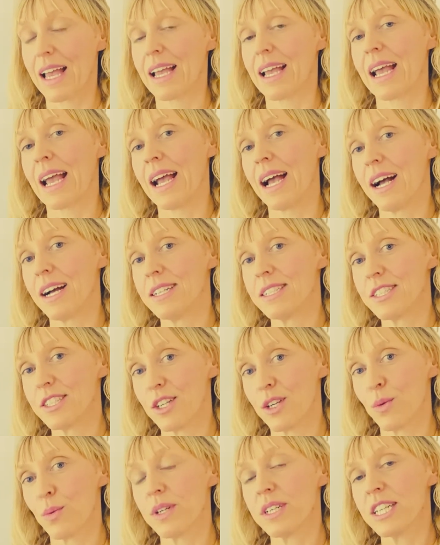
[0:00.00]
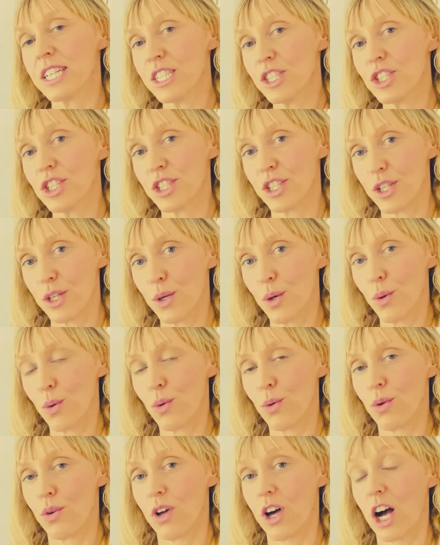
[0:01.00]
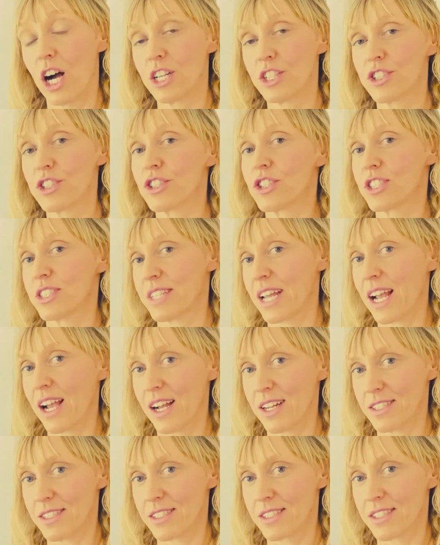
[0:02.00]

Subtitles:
And we need to understand